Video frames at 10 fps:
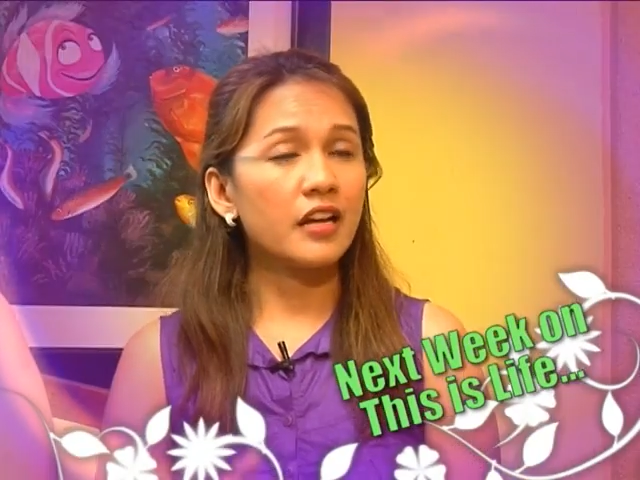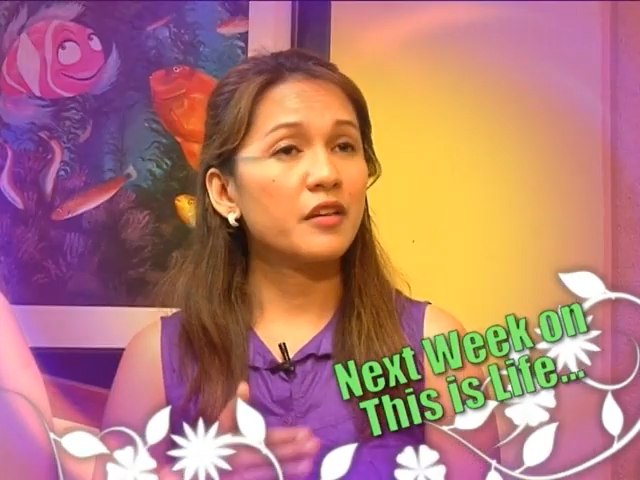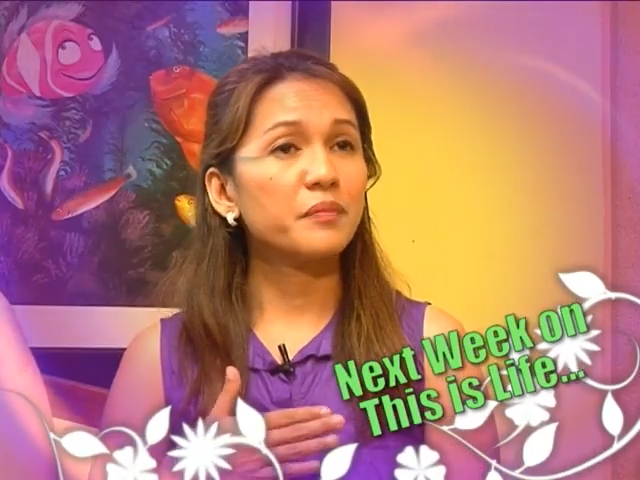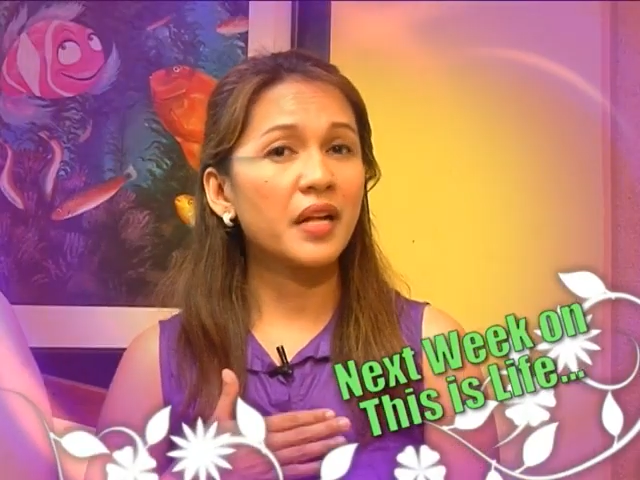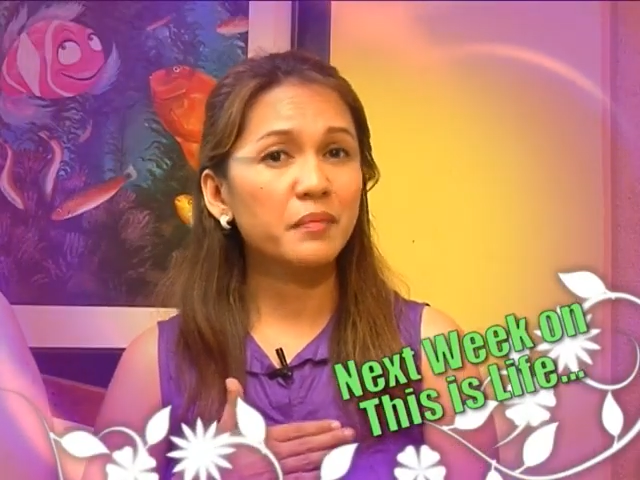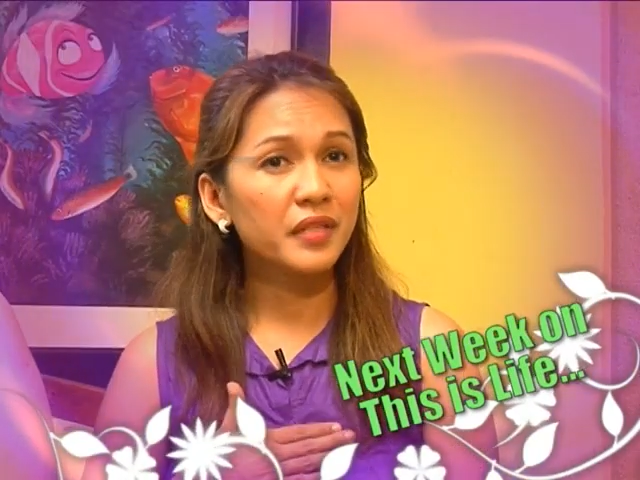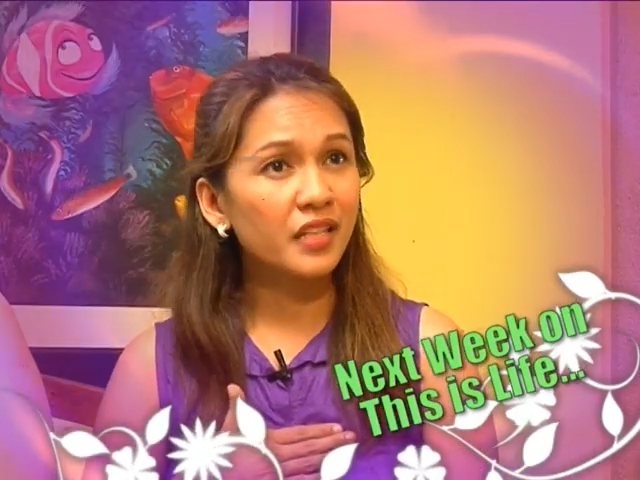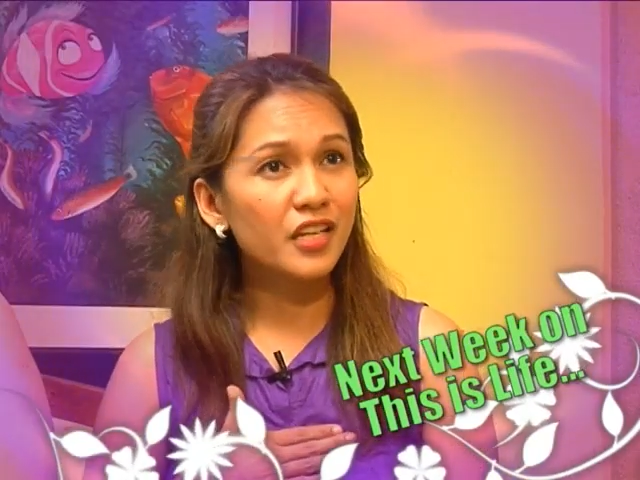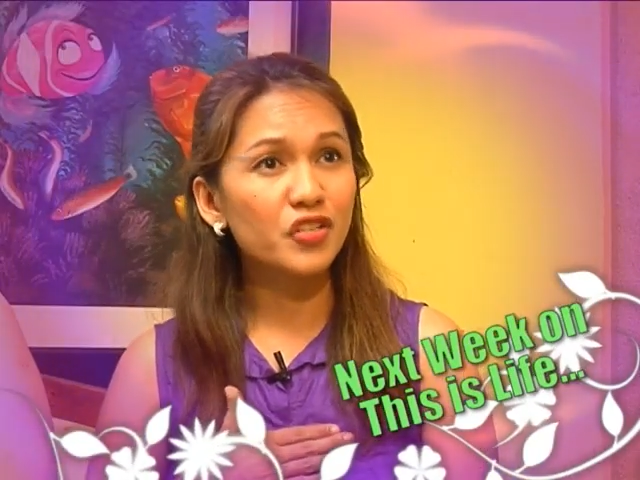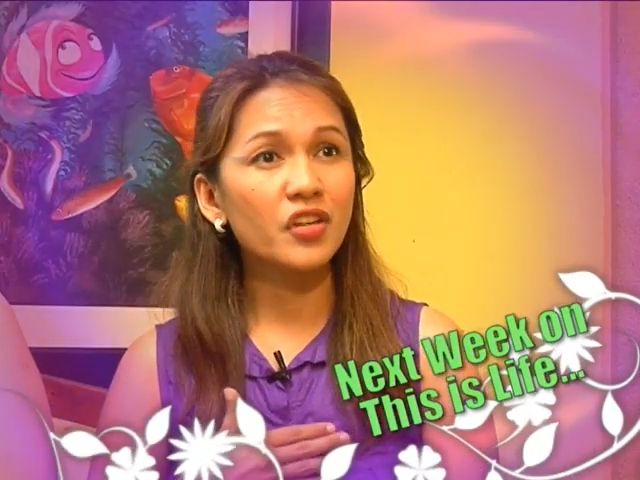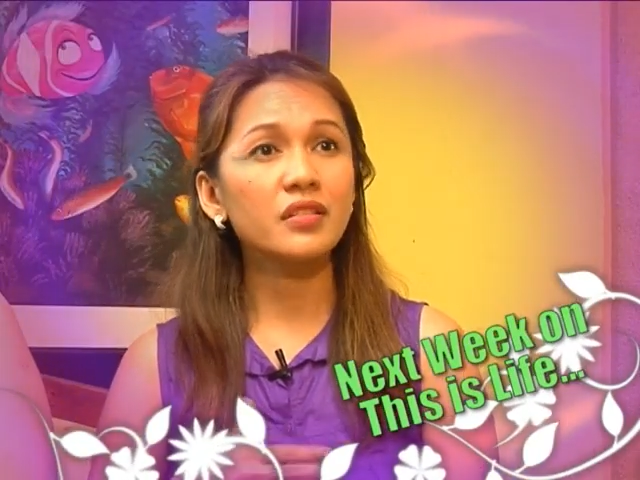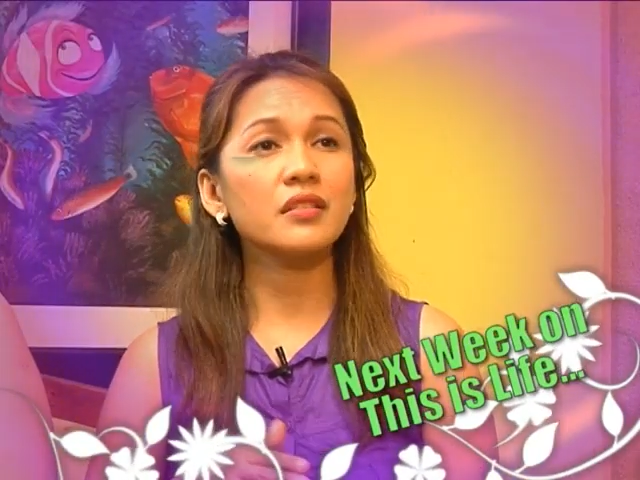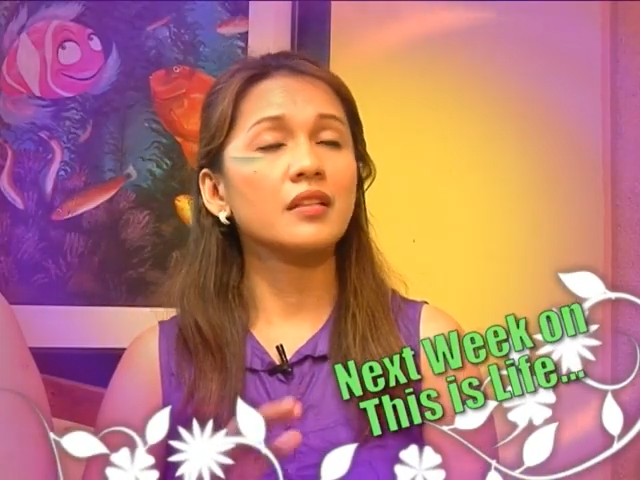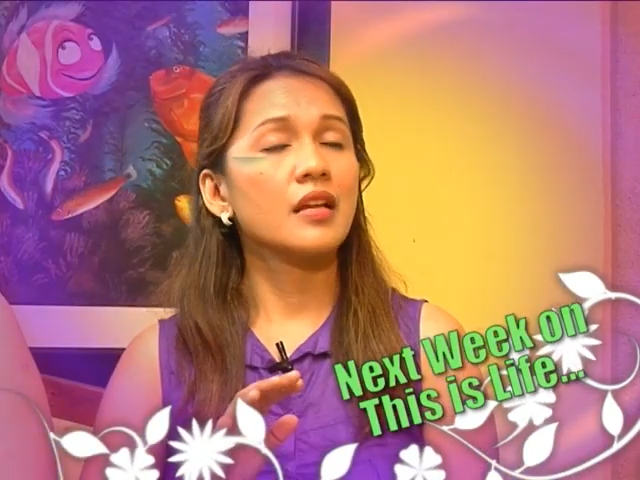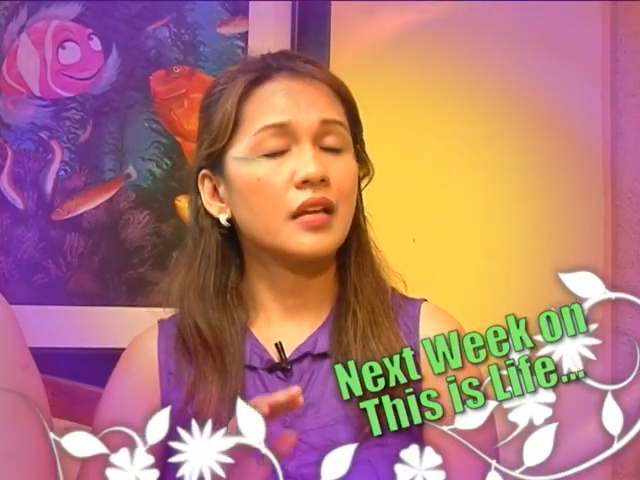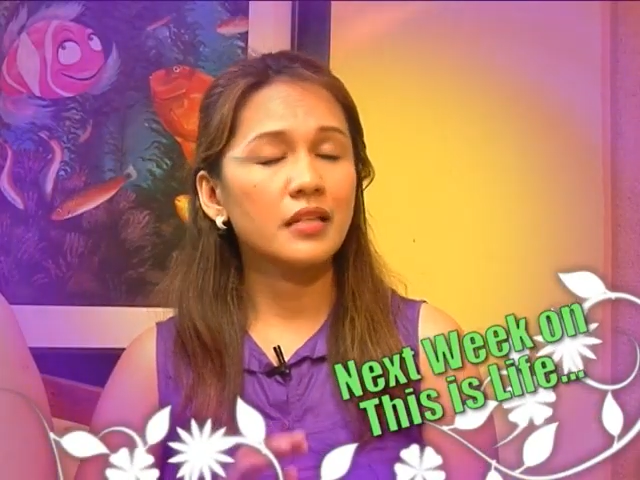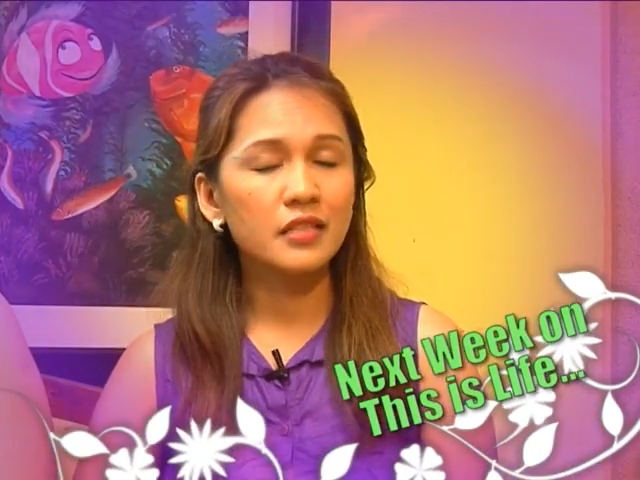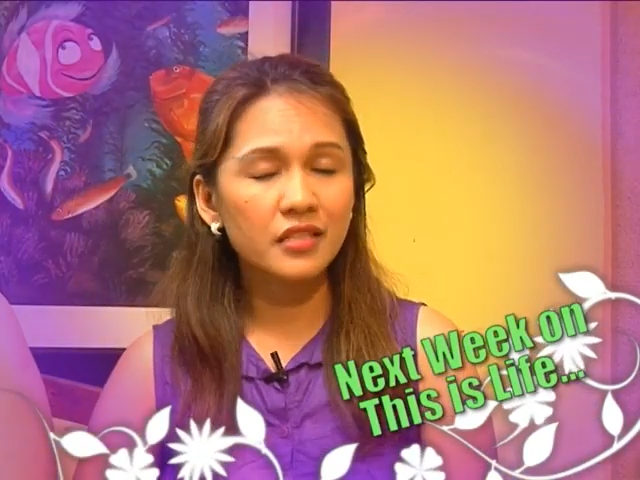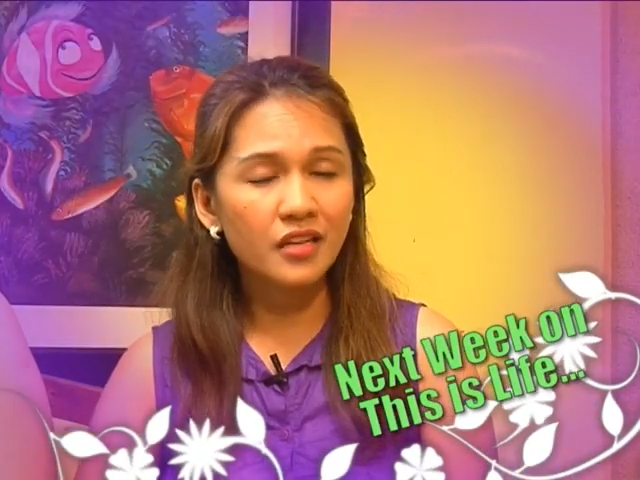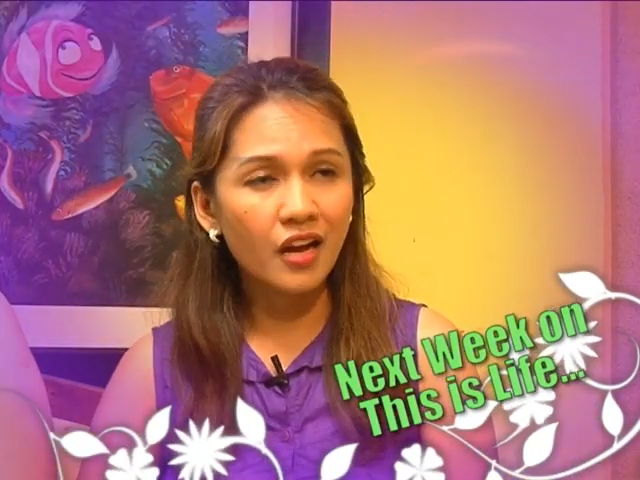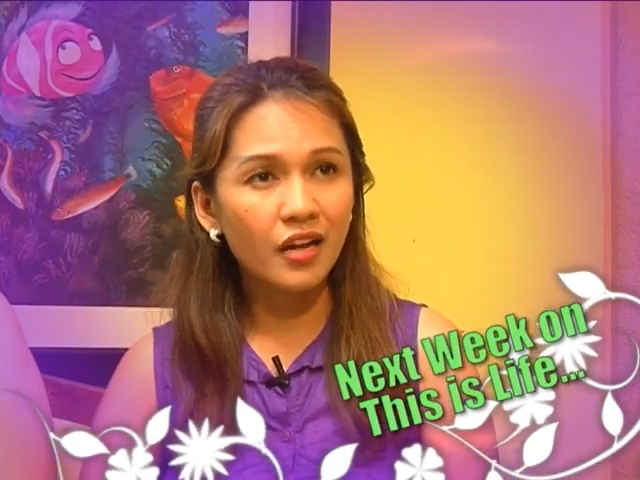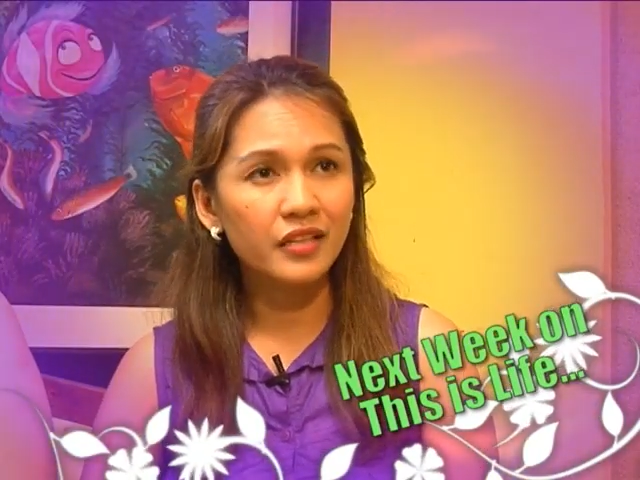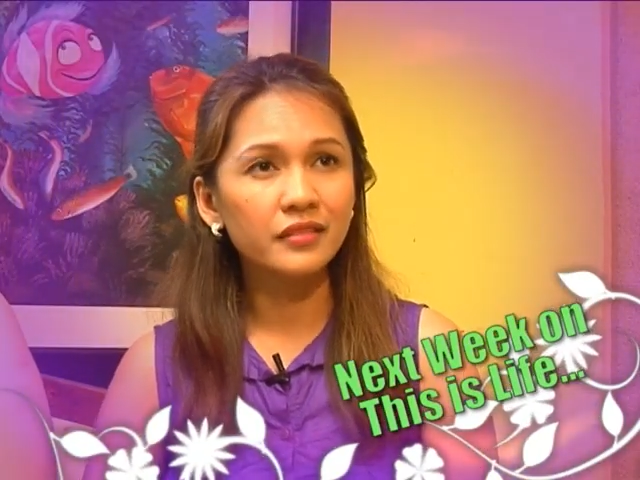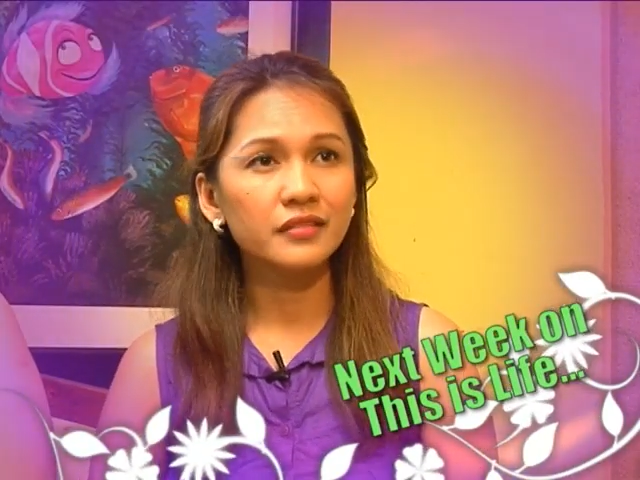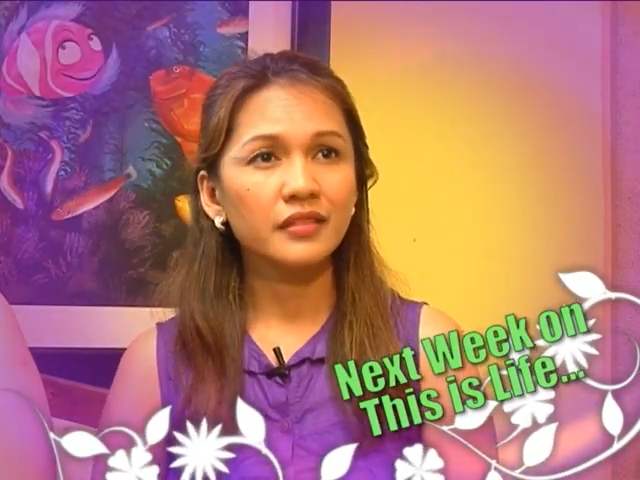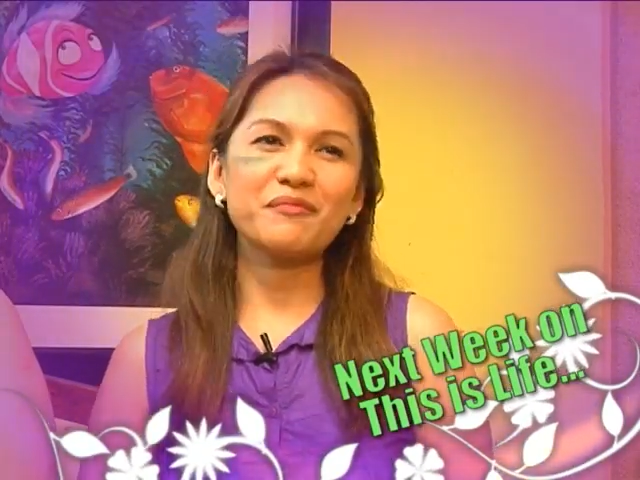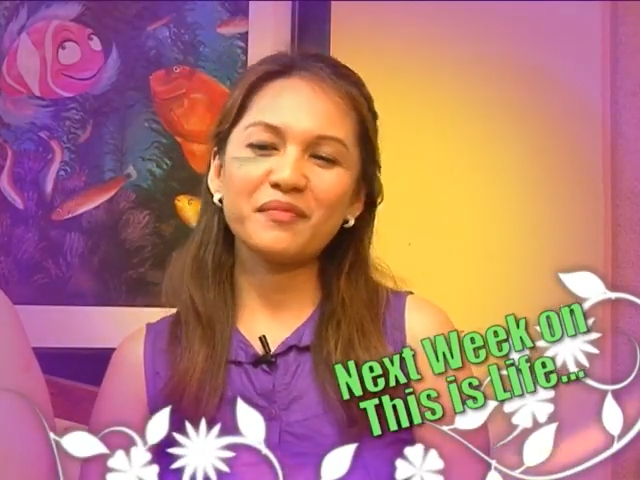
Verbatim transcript: I have palpitations and it's gone.